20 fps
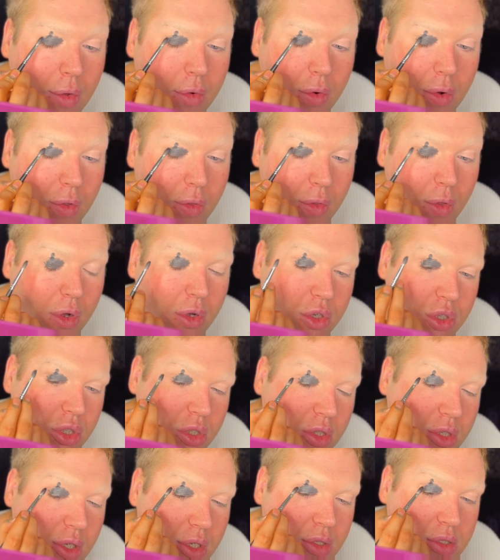for as long as you
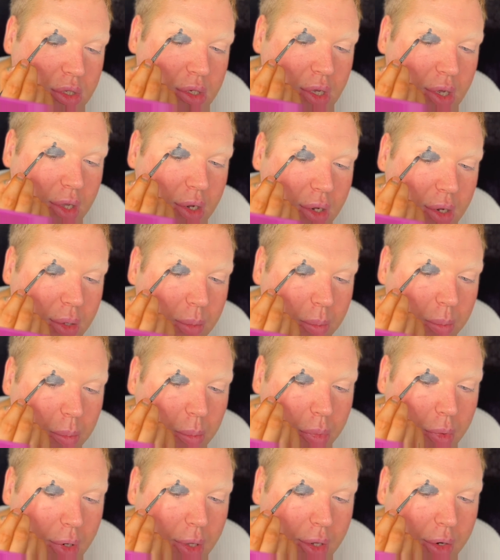need to kind of like
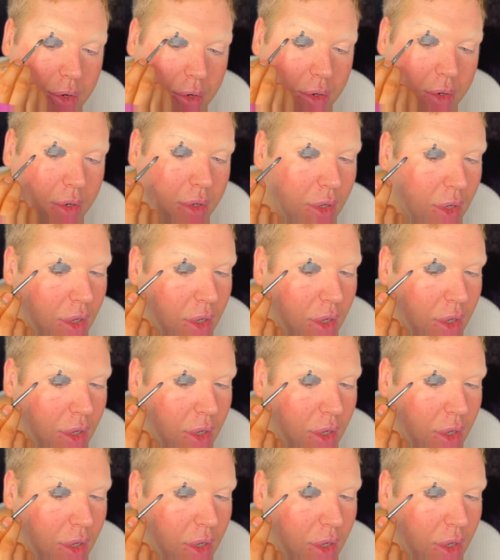blend